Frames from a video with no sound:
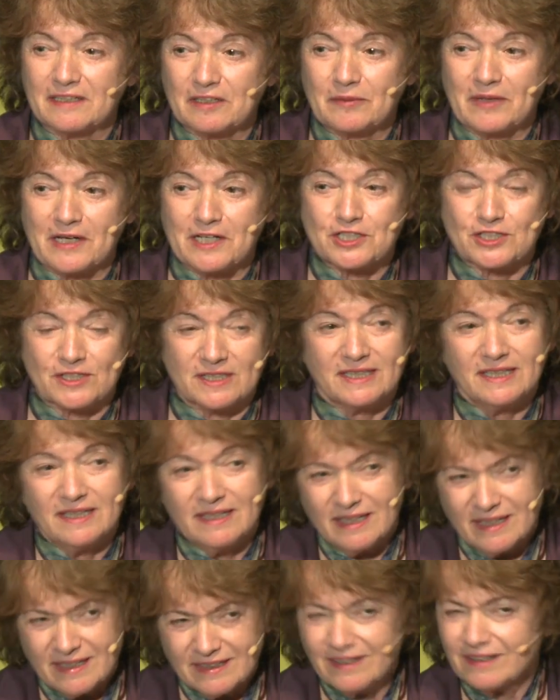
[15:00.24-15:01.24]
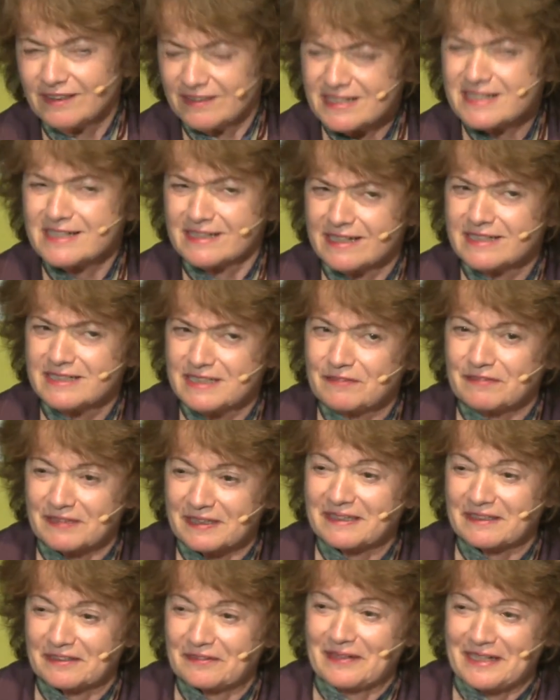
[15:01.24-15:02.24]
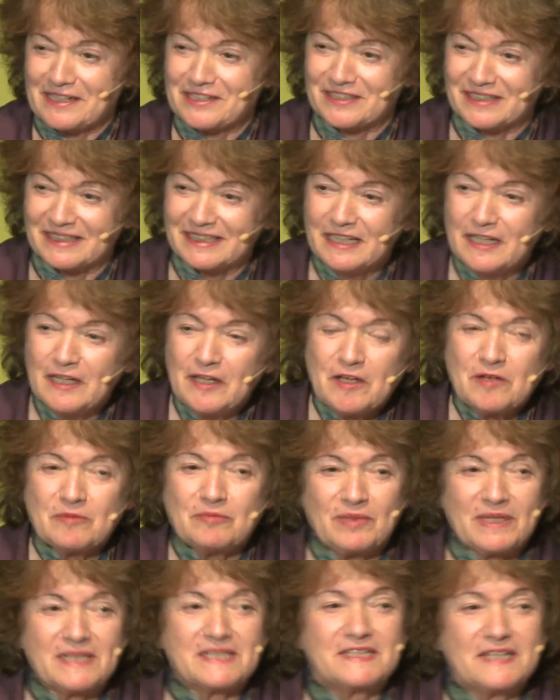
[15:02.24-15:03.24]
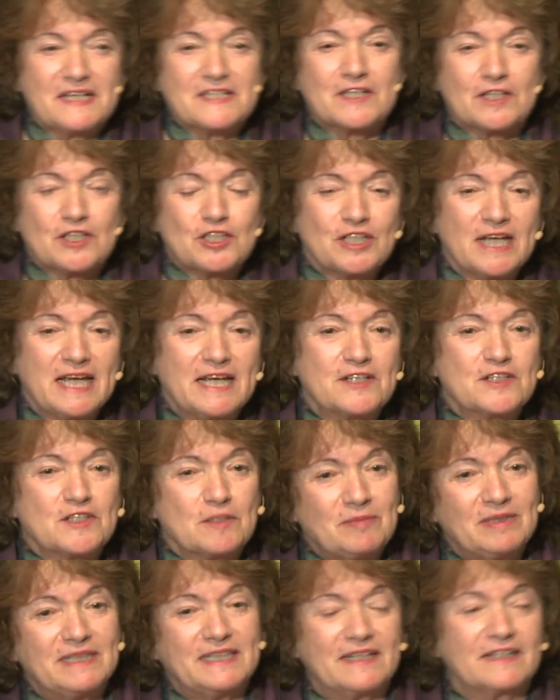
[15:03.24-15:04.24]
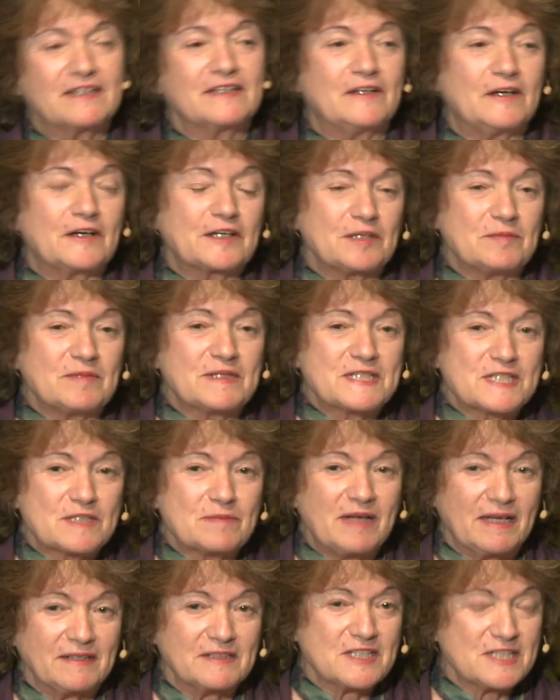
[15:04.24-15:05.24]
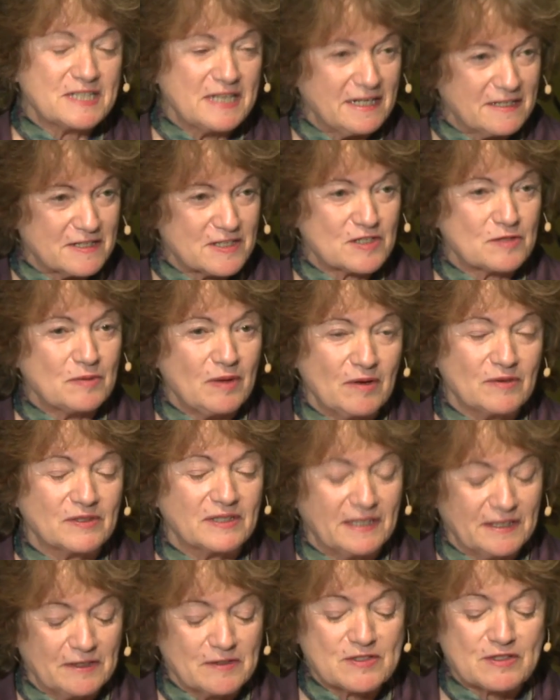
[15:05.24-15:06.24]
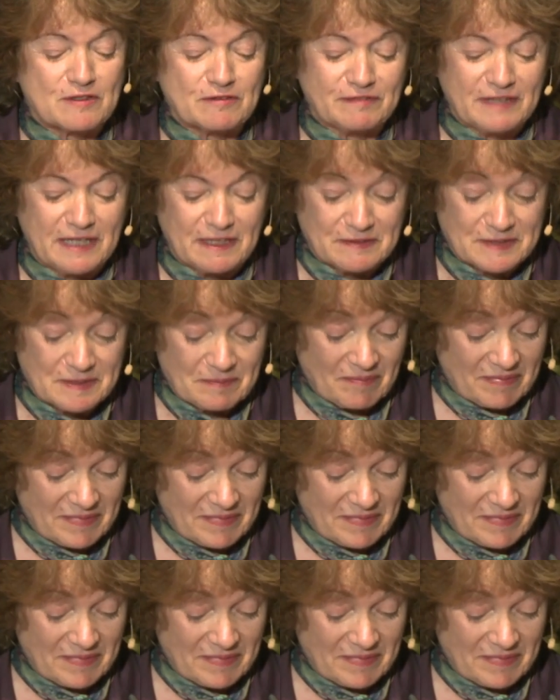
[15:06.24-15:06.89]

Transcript: equation? Not the scientific equation, but does it change the political arguments about the status quo that I also found